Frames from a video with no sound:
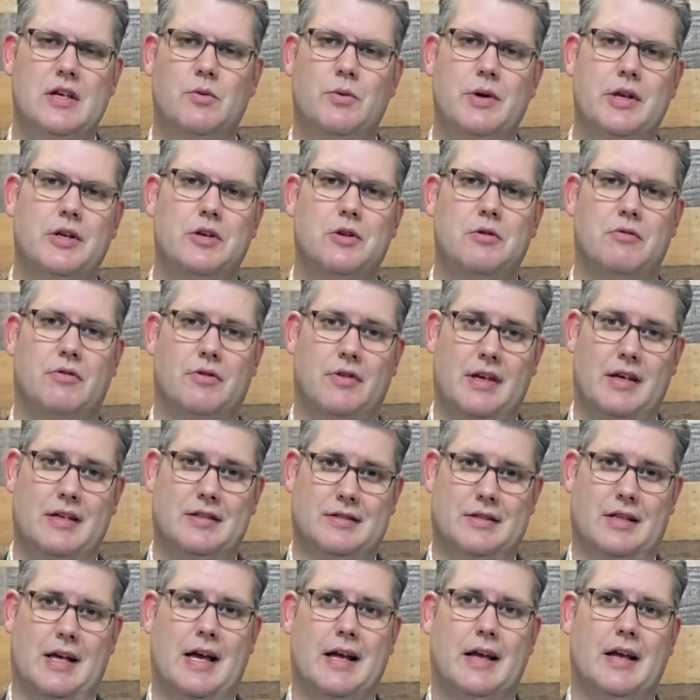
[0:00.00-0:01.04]
We do things
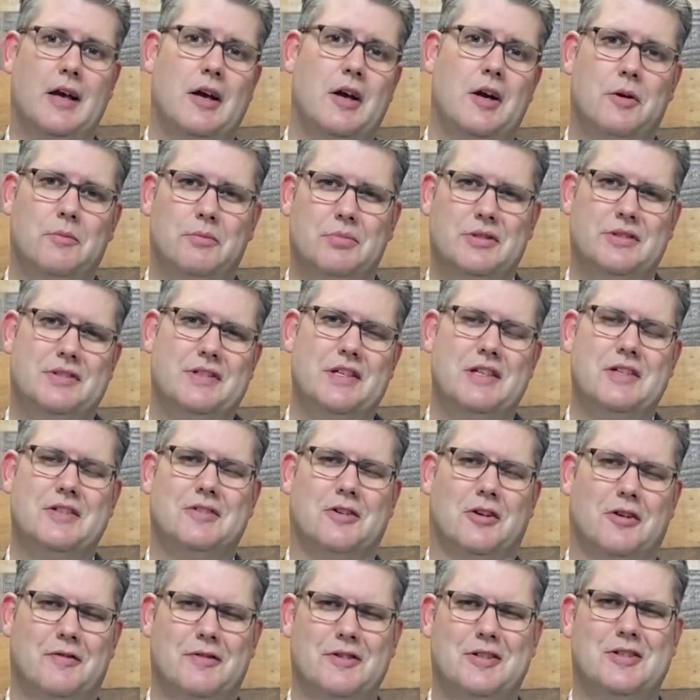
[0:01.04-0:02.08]
like put these
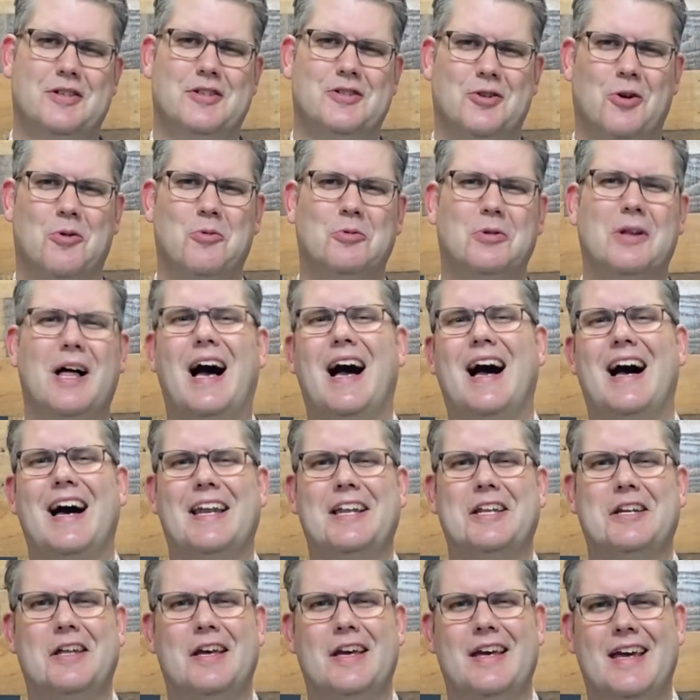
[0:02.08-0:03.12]
services online
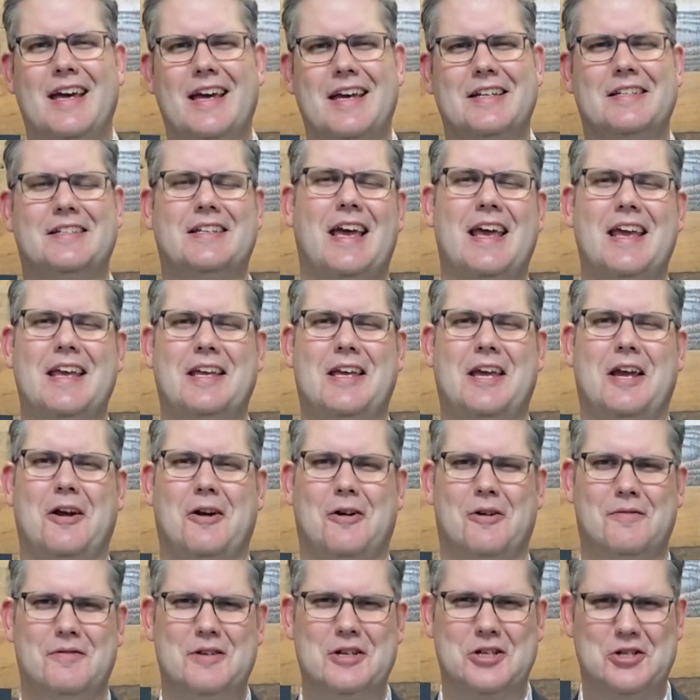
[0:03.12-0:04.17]
and, and take
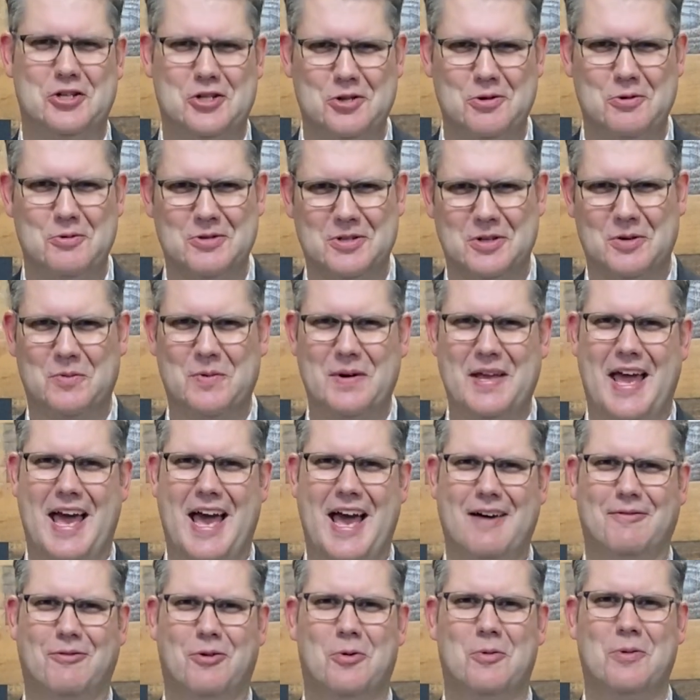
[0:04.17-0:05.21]
care of issues that we
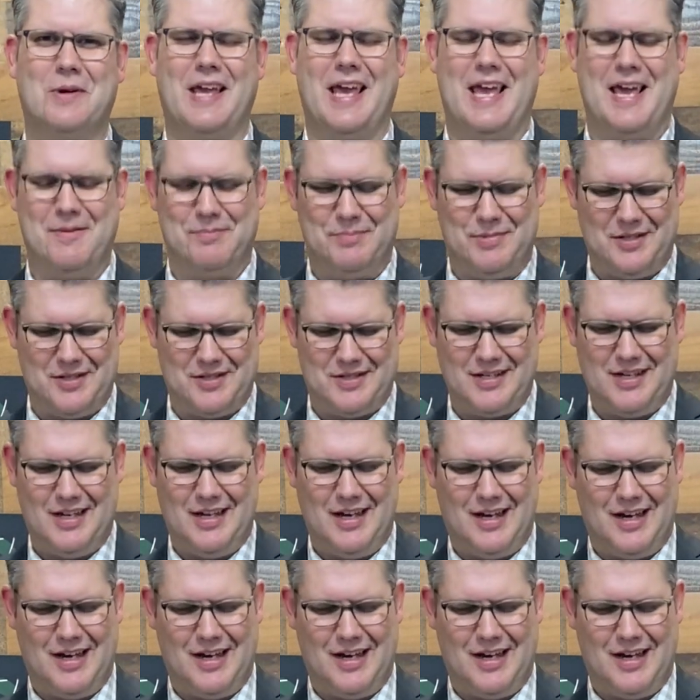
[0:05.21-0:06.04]
have on campus,